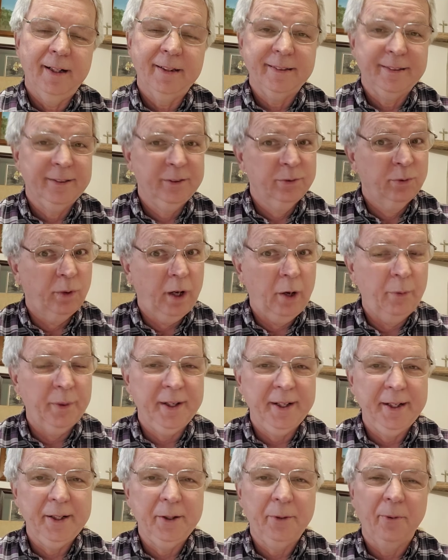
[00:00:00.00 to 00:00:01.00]
And that's why
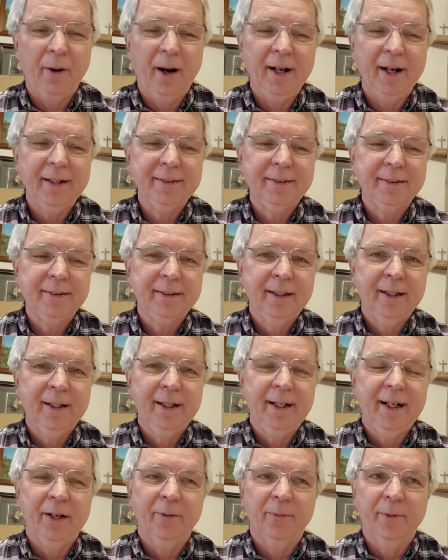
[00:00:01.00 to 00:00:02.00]
we need Christ.
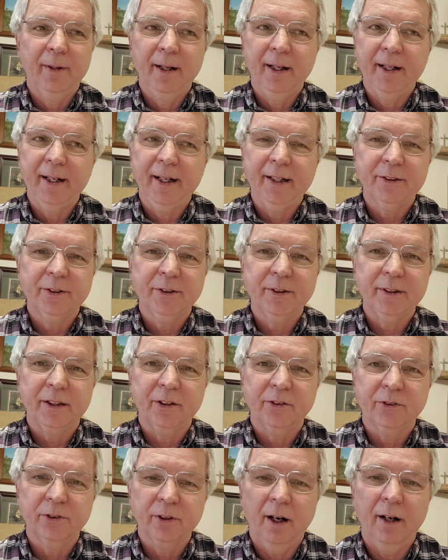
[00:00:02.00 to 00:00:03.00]
And really, it's
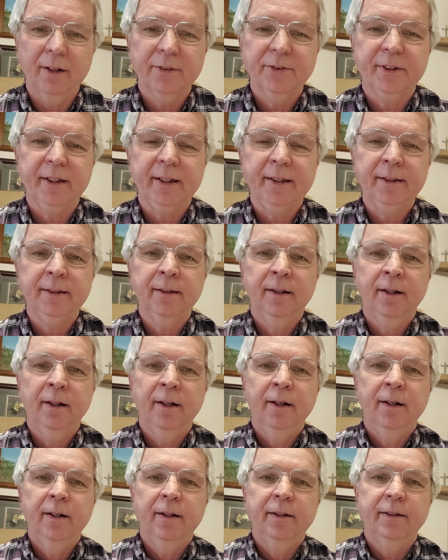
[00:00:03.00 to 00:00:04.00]
exhausting
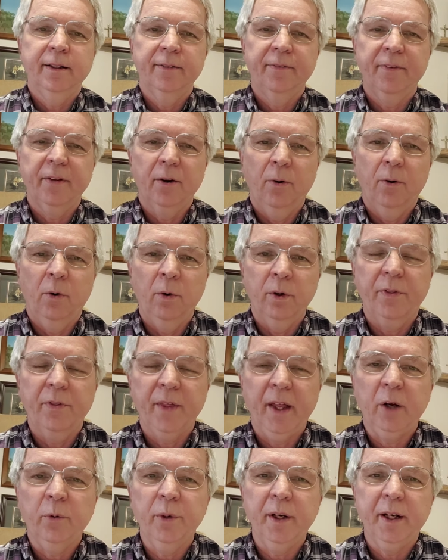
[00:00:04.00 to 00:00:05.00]
that the only
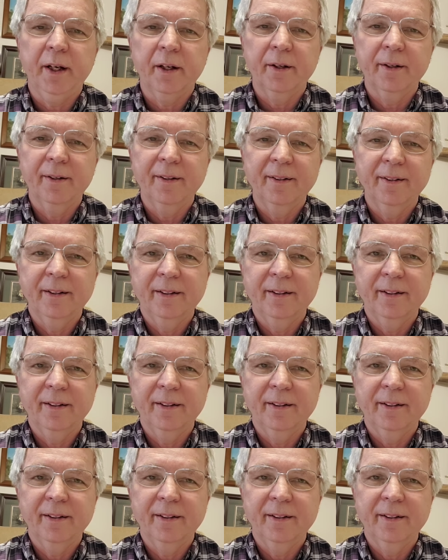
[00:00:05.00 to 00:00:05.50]
thing we could